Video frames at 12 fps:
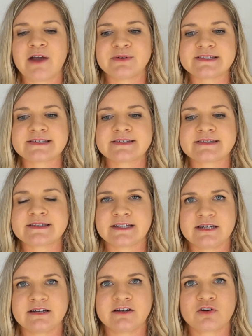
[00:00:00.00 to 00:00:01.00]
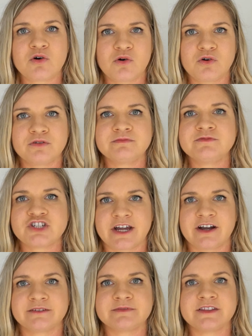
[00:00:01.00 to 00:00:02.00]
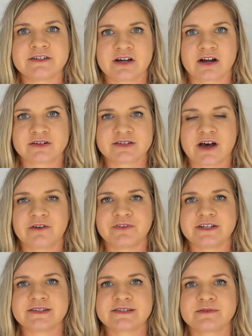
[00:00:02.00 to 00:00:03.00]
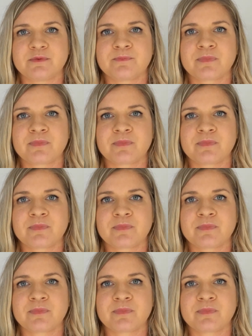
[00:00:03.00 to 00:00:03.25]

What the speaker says: was sitting in a cold chair in the doctor's office